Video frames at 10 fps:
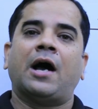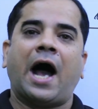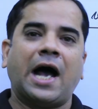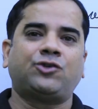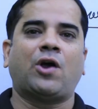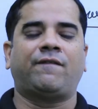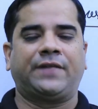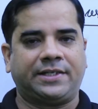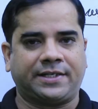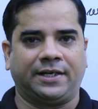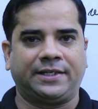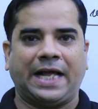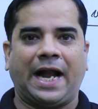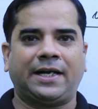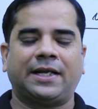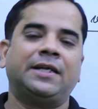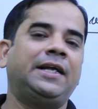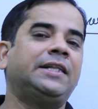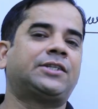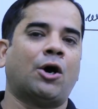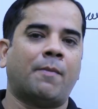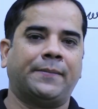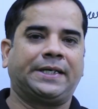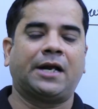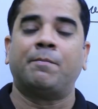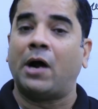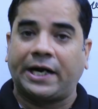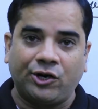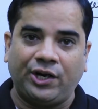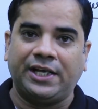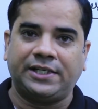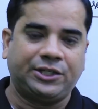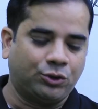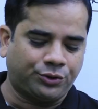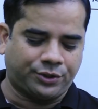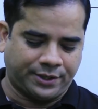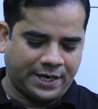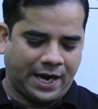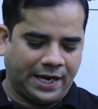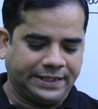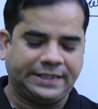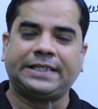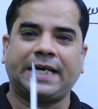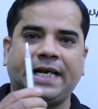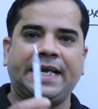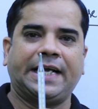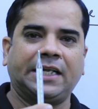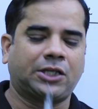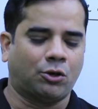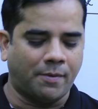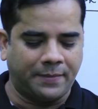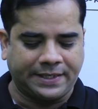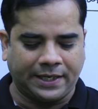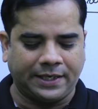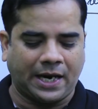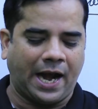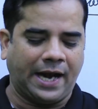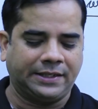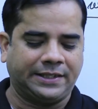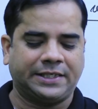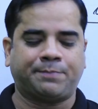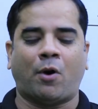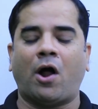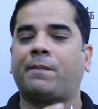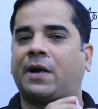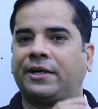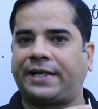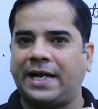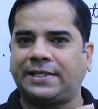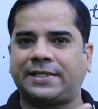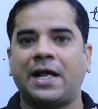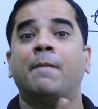as you have discussed that in thermometer, mercury is used and this is a clinical thermometer and this ball contains